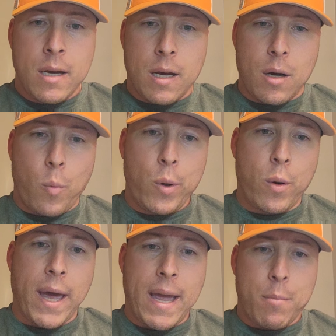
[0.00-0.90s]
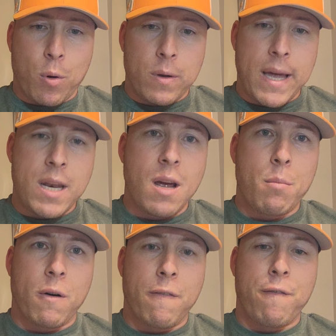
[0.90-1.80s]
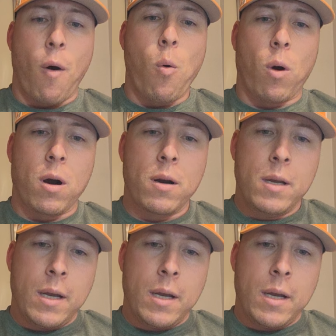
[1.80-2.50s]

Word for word: Uh, Will Campbell at number four.